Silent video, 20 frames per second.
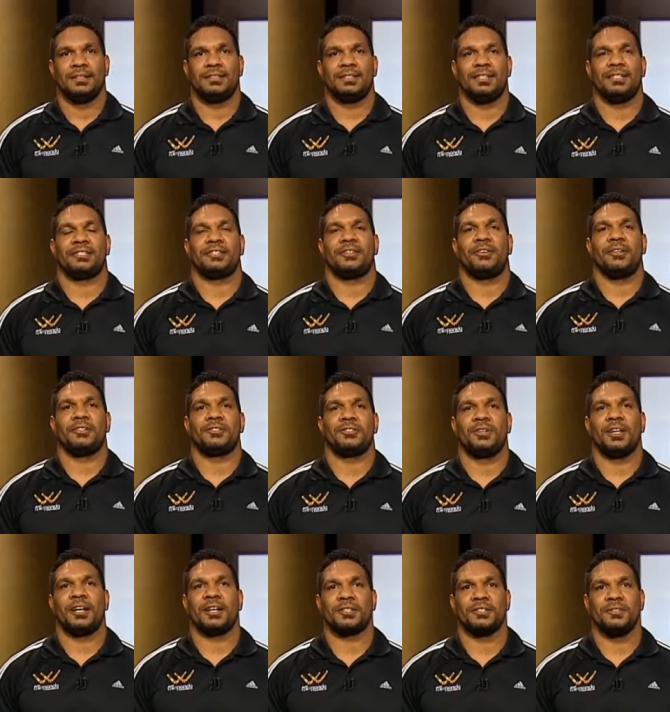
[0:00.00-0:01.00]
Since their
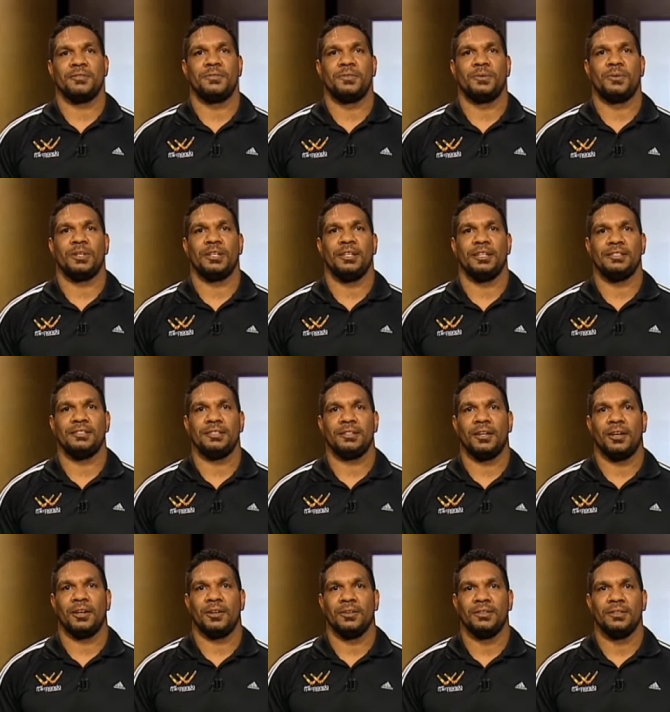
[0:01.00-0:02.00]
introduction 40 years
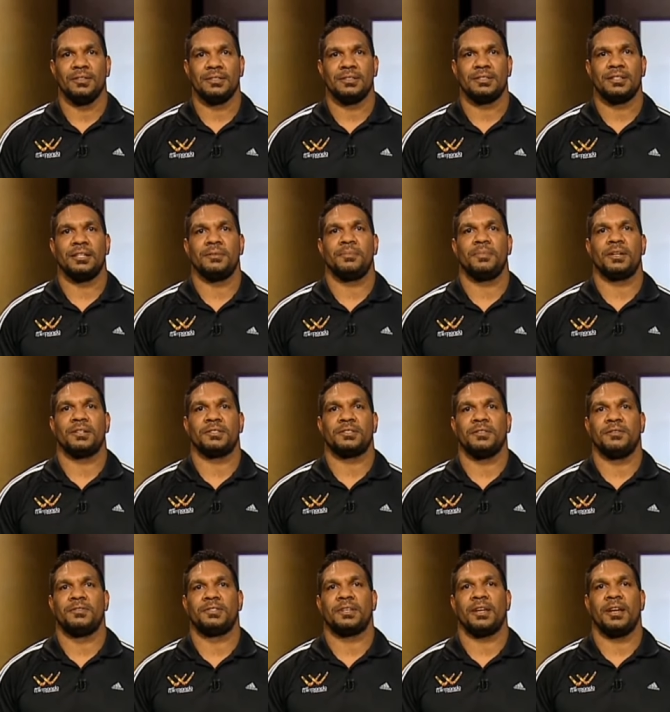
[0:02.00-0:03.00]
ago, seatbelts
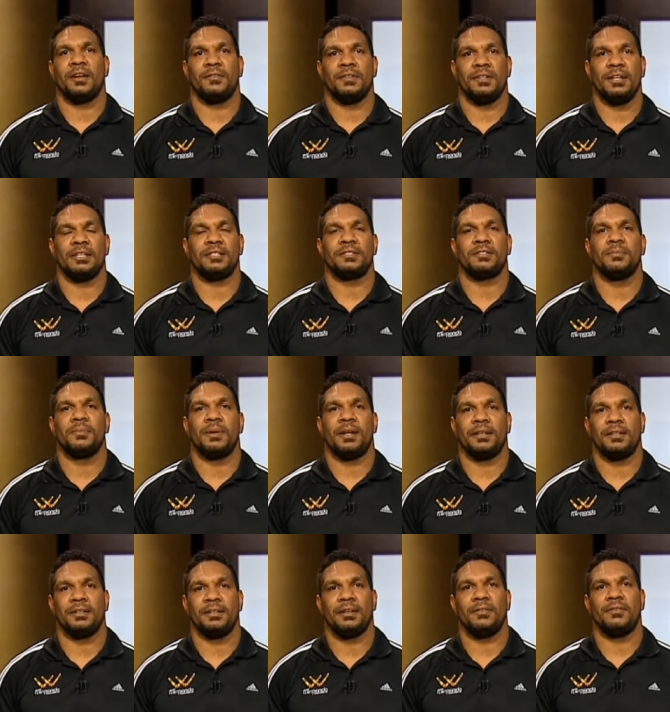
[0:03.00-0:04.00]
have saved an
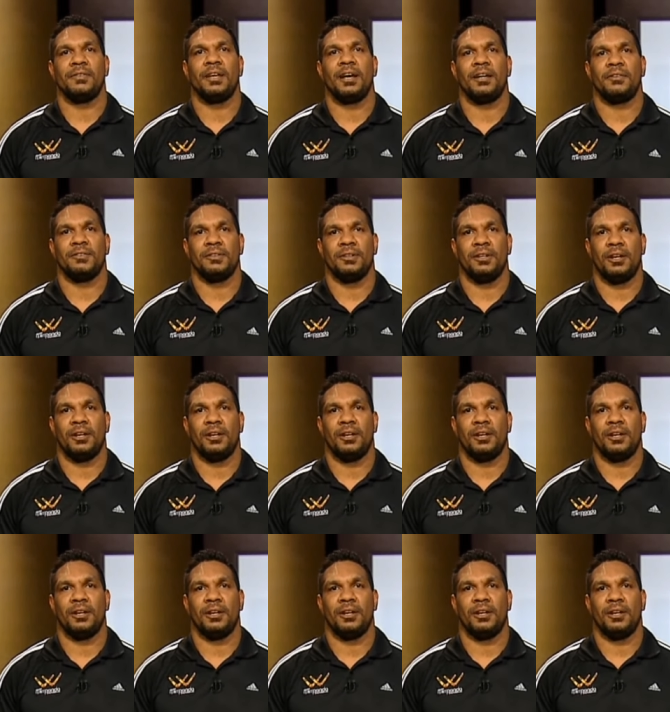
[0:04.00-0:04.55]
estimated 1,100